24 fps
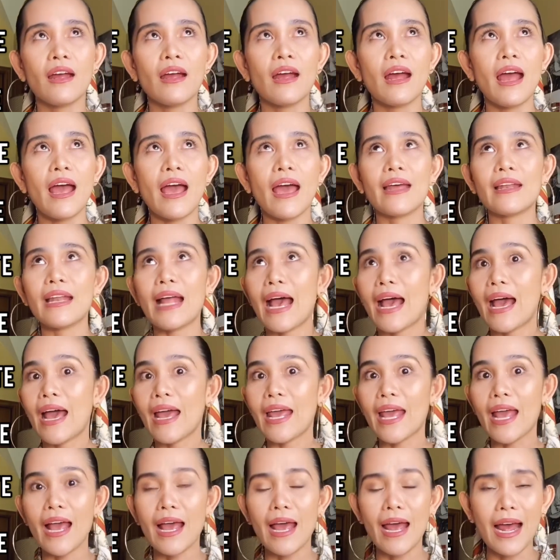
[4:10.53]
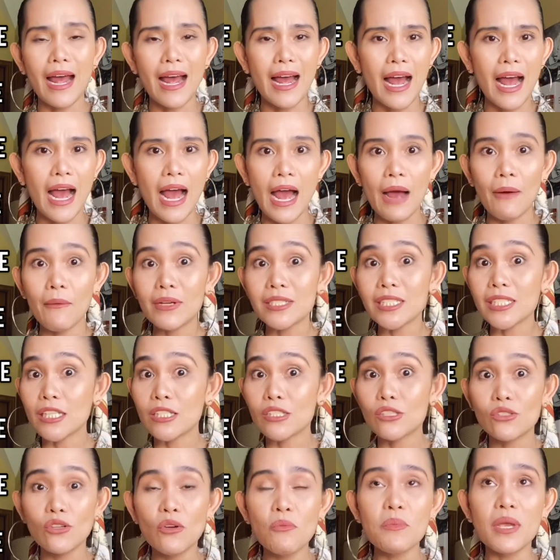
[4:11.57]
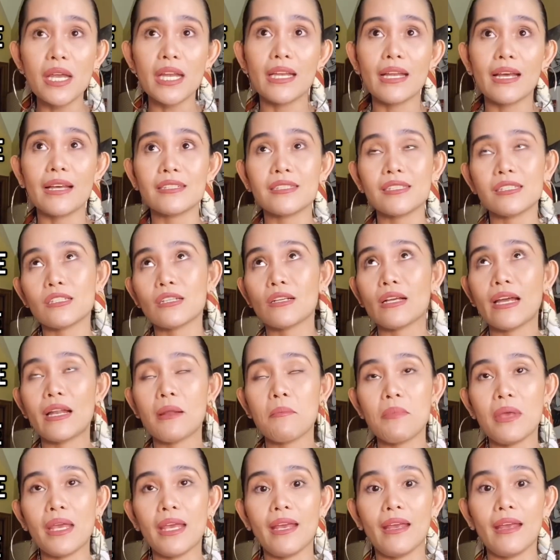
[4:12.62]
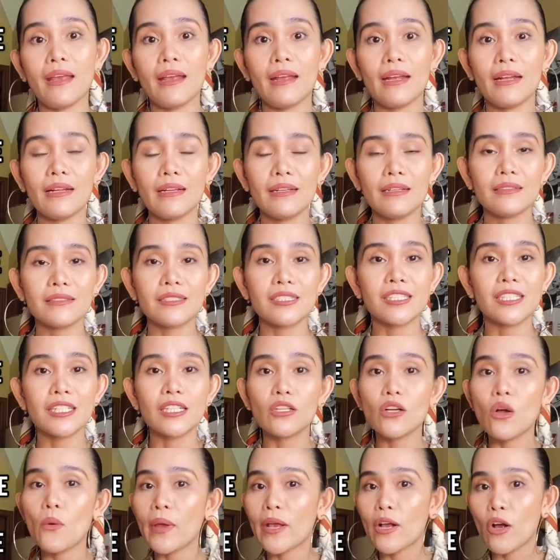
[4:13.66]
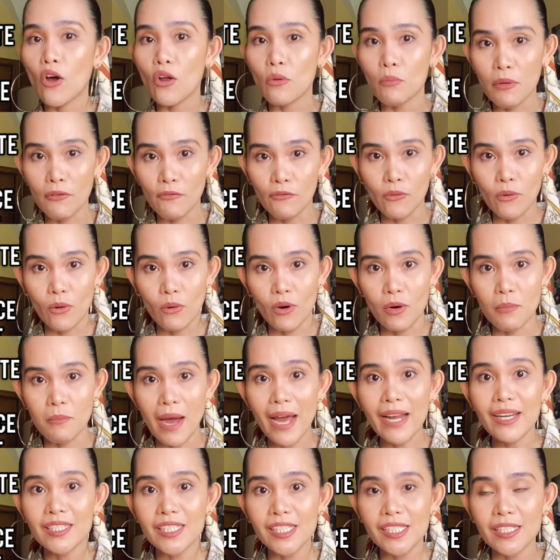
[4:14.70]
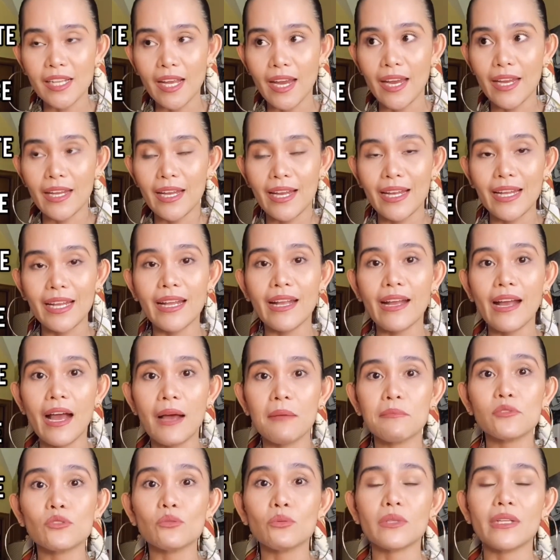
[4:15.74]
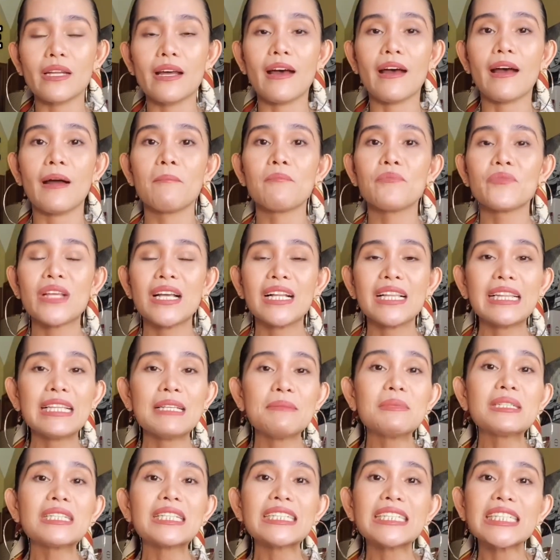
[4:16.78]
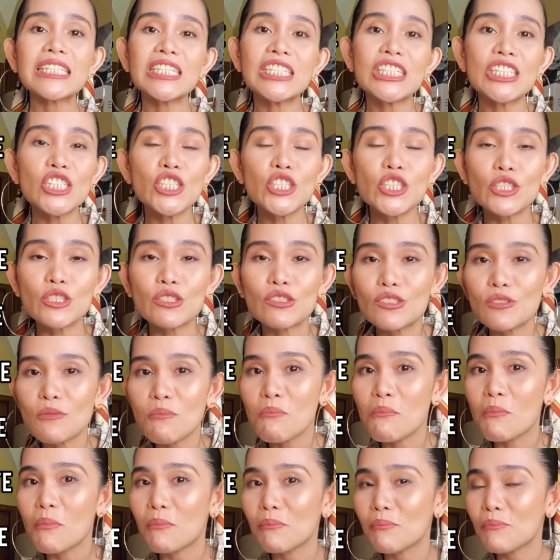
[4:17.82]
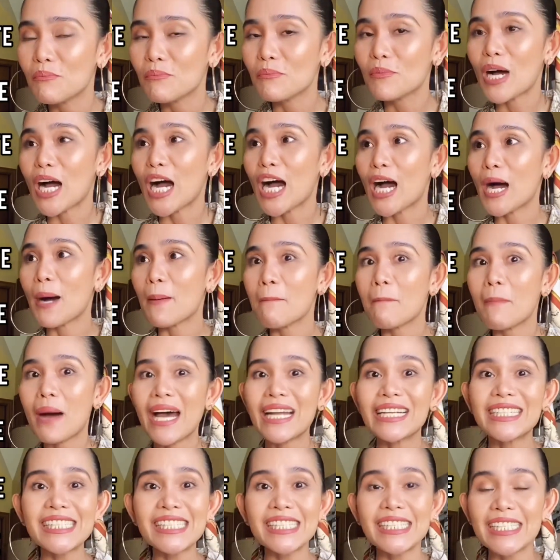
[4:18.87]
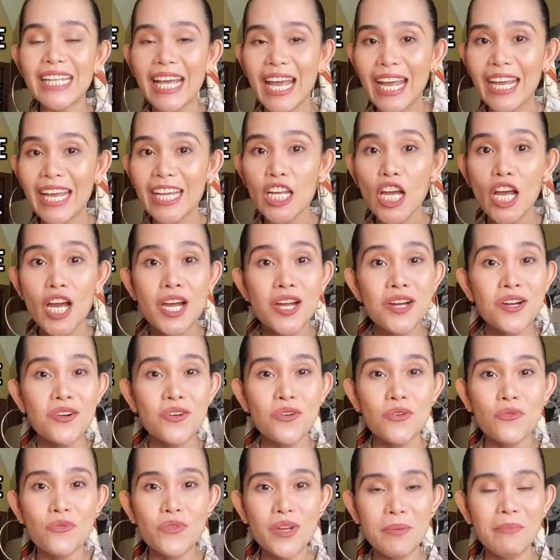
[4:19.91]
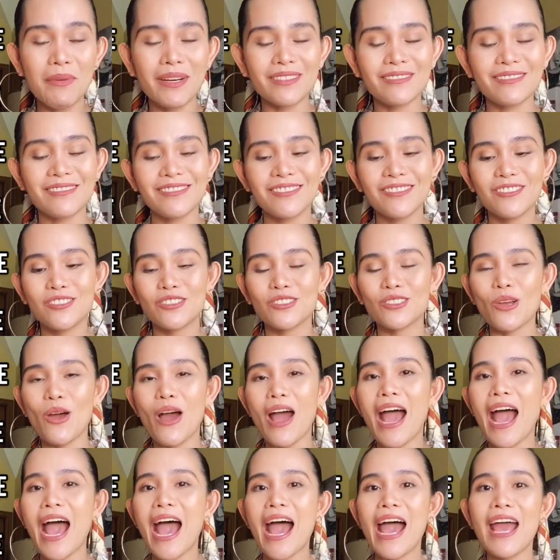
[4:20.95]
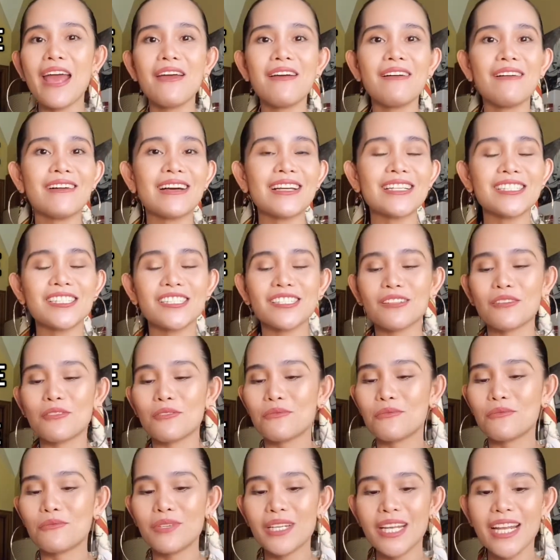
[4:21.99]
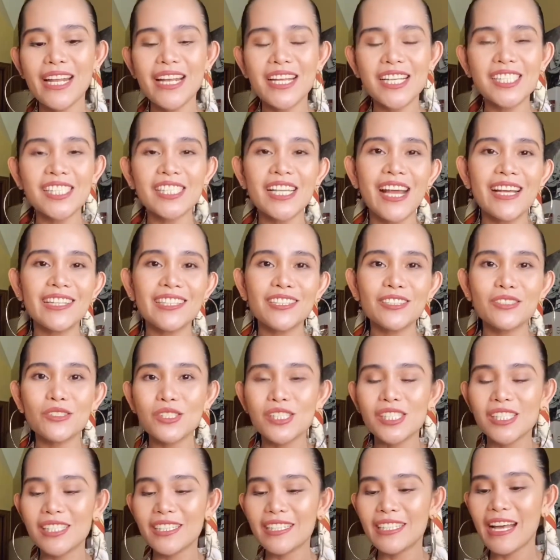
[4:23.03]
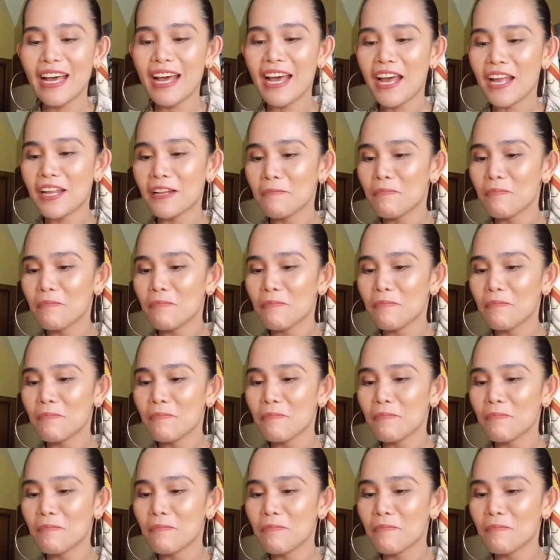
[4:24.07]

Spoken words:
And I was assuming that's gonna be still going on before Mother's Day, that it comes with a limited edition Mother's Day ribbon. So I was really excited to see that.